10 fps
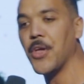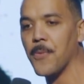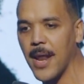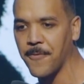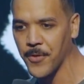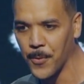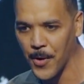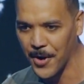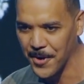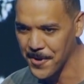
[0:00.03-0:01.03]
you ready for the
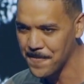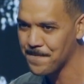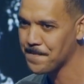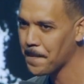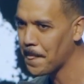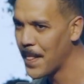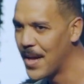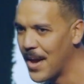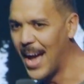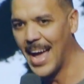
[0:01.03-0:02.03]
word?
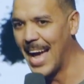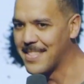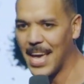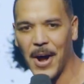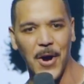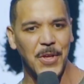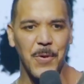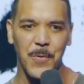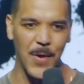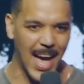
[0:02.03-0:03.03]
I said, are
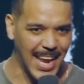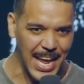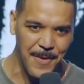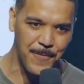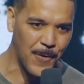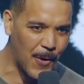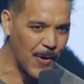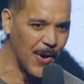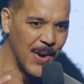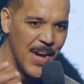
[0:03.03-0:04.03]
you ready
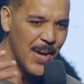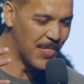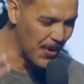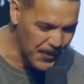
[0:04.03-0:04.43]
for the